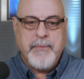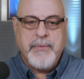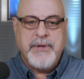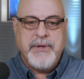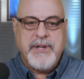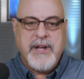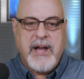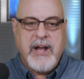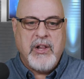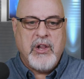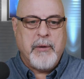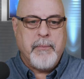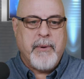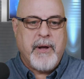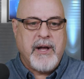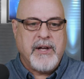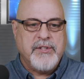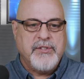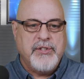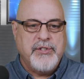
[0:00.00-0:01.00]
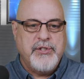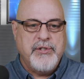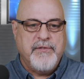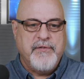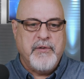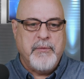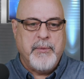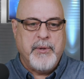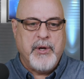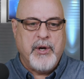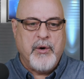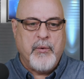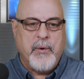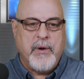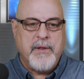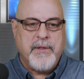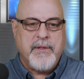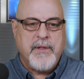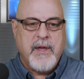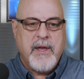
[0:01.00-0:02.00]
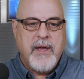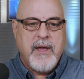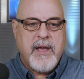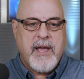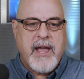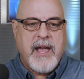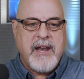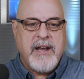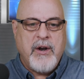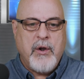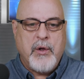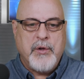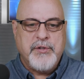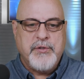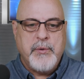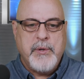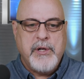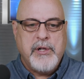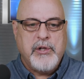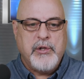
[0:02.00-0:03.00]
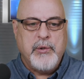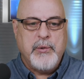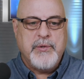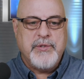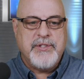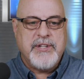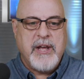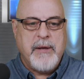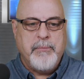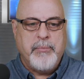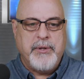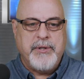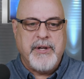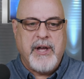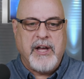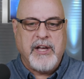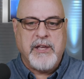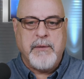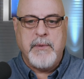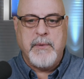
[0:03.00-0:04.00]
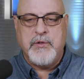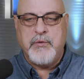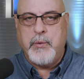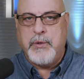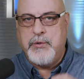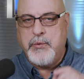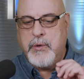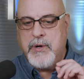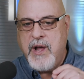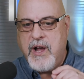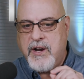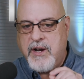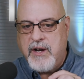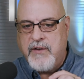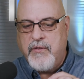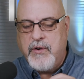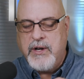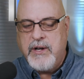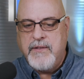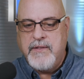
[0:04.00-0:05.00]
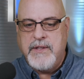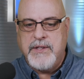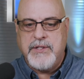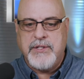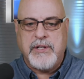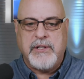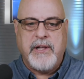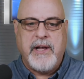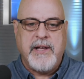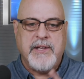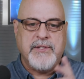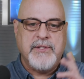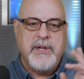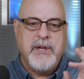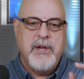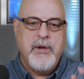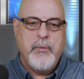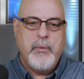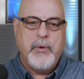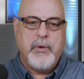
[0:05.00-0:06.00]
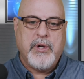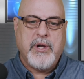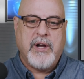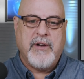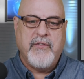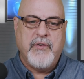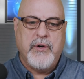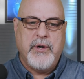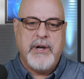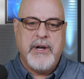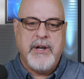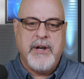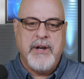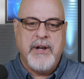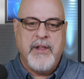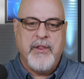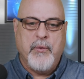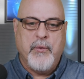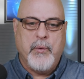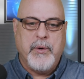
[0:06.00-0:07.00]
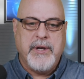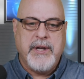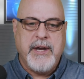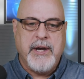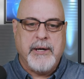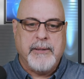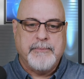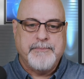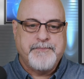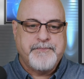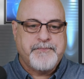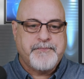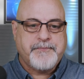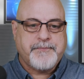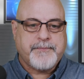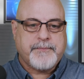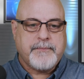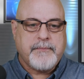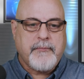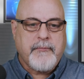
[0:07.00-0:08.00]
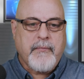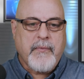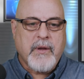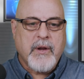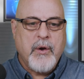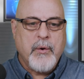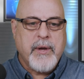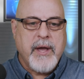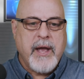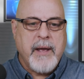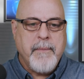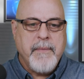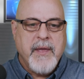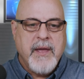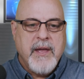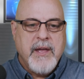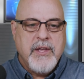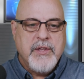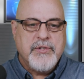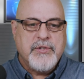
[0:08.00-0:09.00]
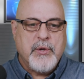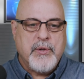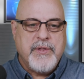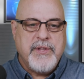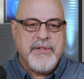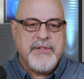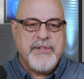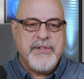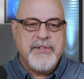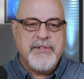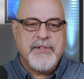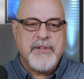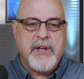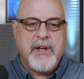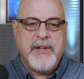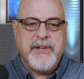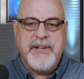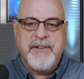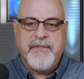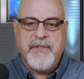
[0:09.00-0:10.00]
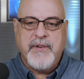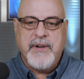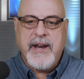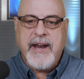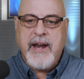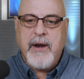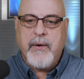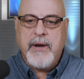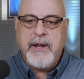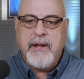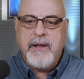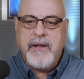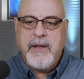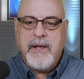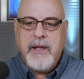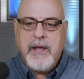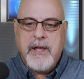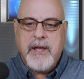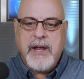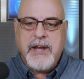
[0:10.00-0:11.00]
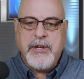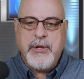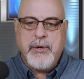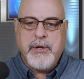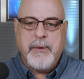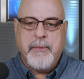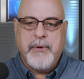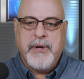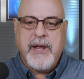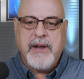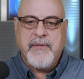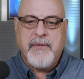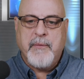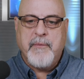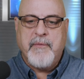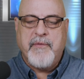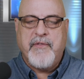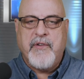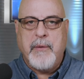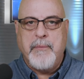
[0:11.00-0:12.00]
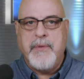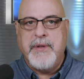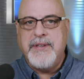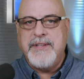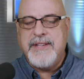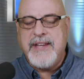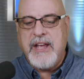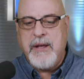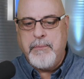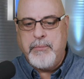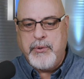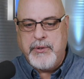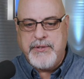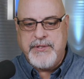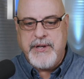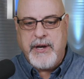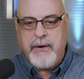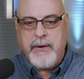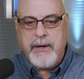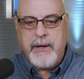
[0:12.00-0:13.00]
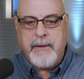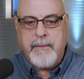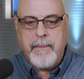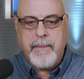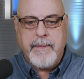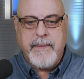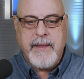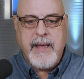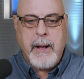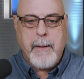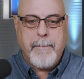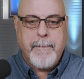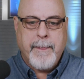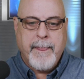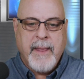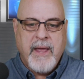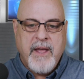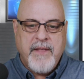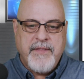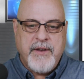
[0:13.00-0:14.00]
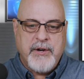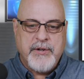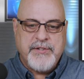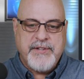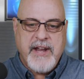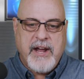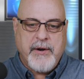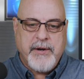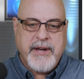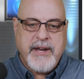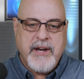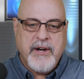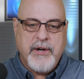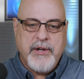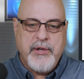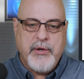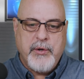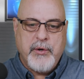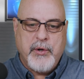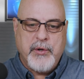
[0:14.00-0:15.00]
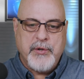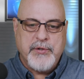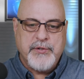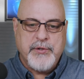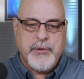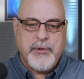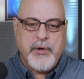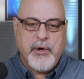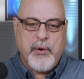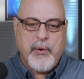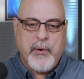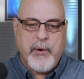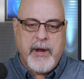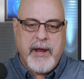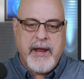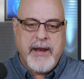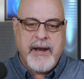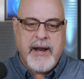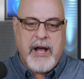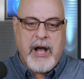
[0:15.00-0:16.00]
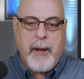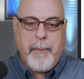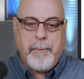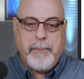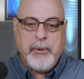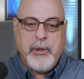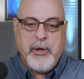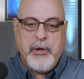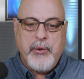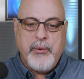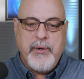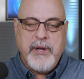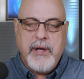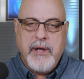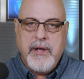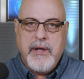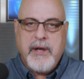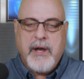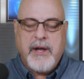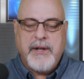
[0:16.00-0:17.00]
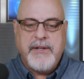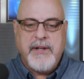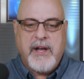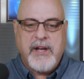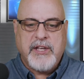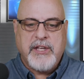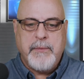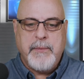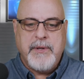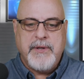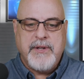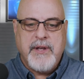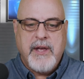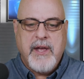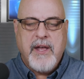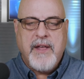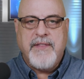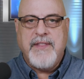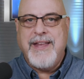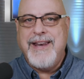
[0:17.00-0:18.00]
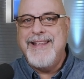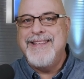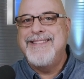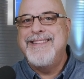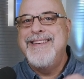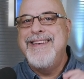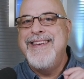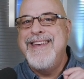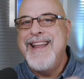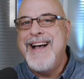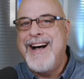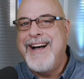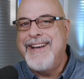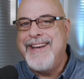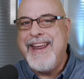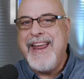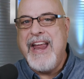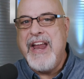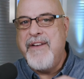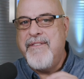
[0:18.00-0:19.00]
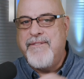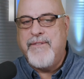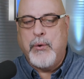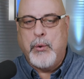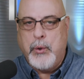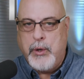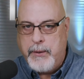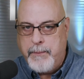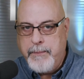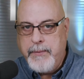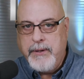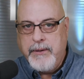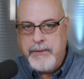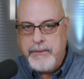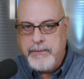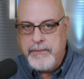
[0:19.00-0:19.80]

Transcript: up the dialog box that you're familiar with, and it also includes template documents, which we're not covering in this class. We'll cover in another one here. Okay, so this is a different area, and you can get them from the templates area. Now, there's down here, you can also go and upload a document that is not a form.